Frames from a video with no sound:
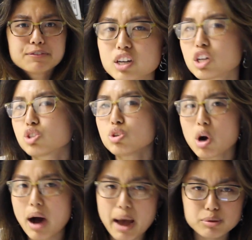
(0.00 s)
Because, you
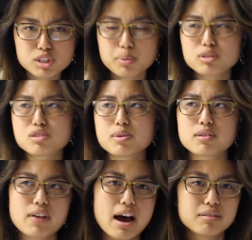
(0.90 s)
know, I was supposed to be
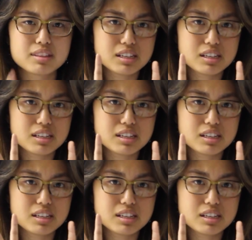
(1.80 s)
around